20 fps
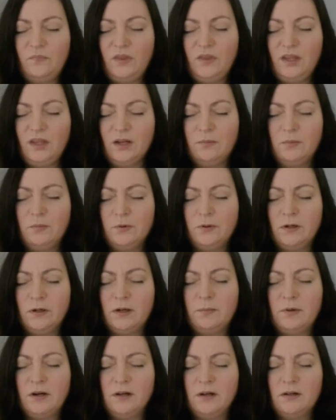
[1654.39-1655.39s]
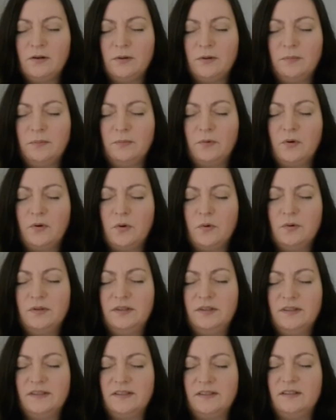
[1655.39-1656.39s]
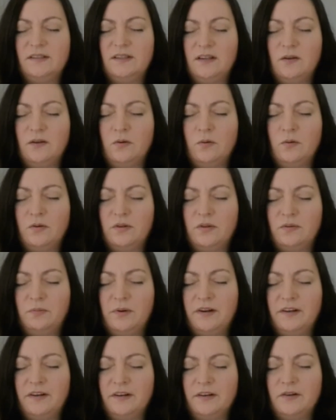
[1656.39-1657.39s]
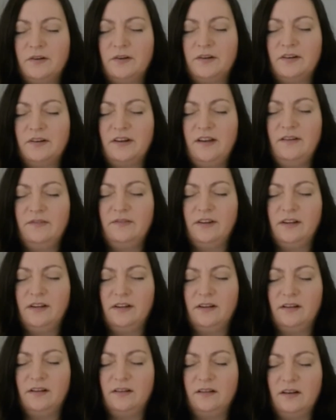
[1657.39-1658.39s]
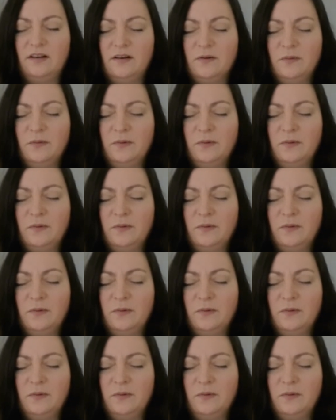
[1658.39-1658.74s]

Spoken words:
A moral code doesn't denote whether you're good or evil, you know.